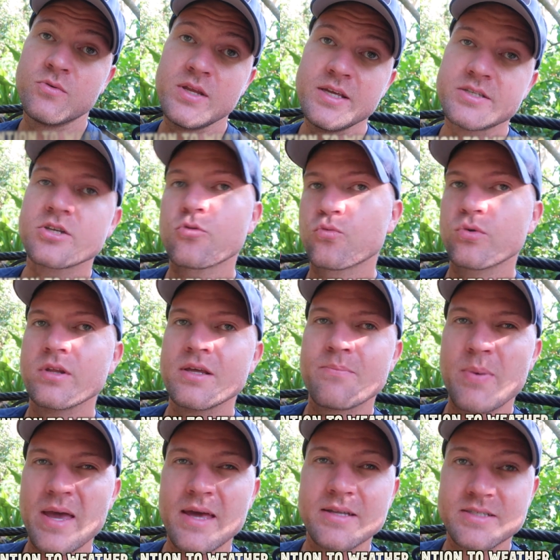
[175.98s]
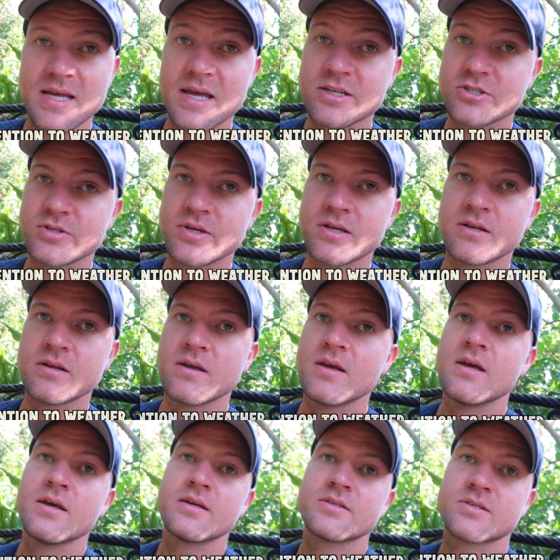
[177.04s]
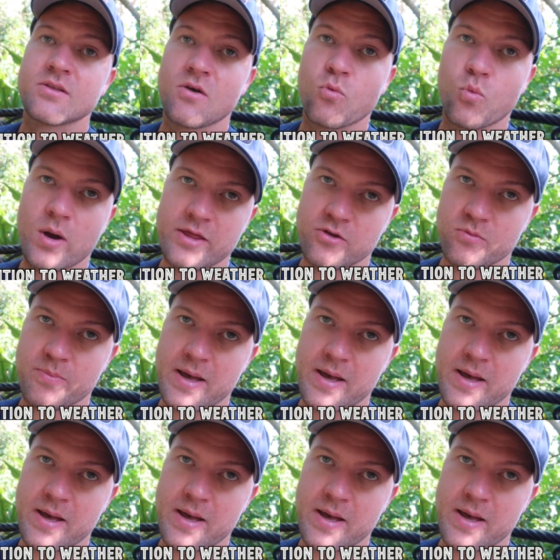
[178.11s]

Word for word: you need to really pay attention to the weather